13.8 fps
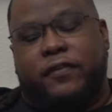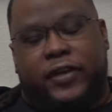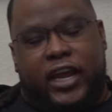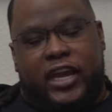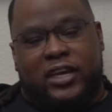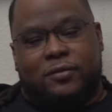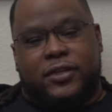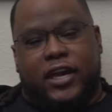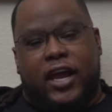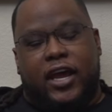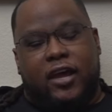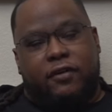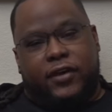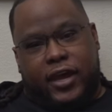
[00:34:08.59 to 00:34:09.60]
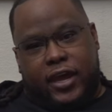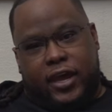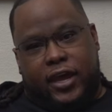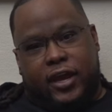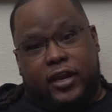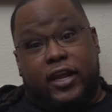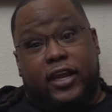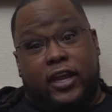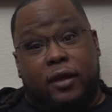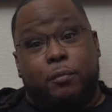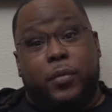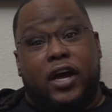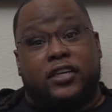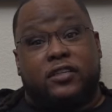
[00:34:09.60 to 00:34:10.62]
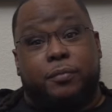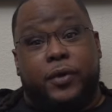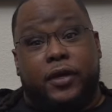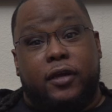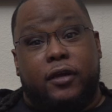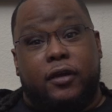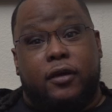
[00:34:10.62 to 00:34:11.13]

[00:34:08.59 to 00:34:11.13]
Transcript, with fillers: the names that I have had inbox me